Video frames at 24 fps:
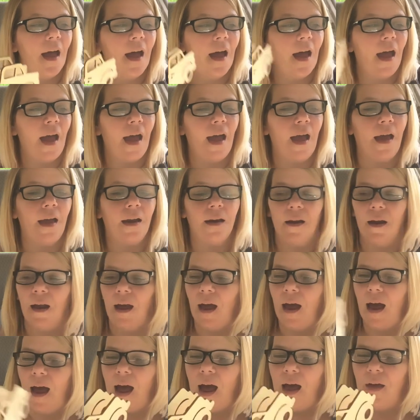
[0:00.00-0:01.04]
And
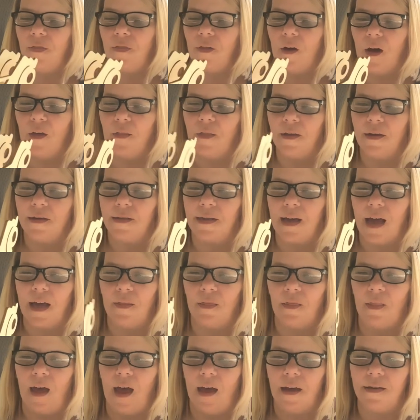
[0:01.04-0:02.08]
I thought these had
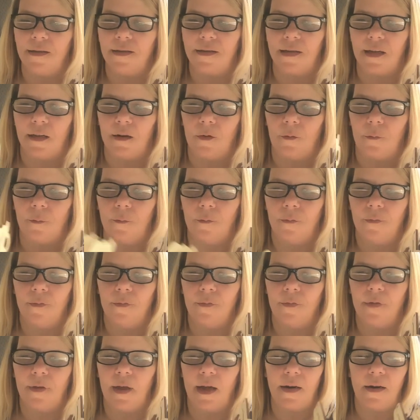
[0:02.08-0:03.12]
lights in them.
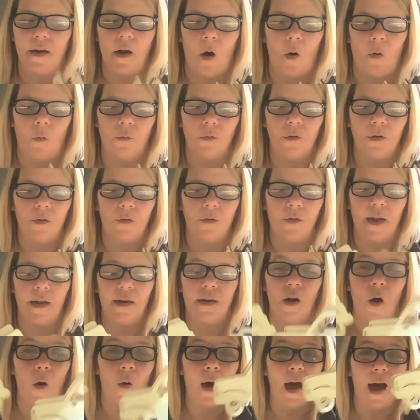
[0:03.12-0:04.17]
They don't. They
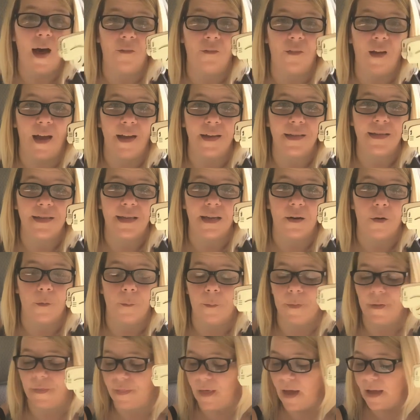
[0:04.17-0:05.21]
don't have lights in them,
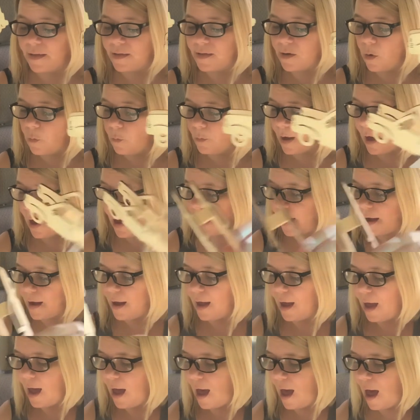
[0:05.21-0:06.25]
but that's okay.
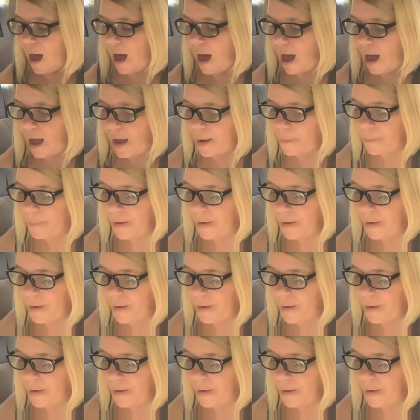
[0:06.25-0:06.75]
I am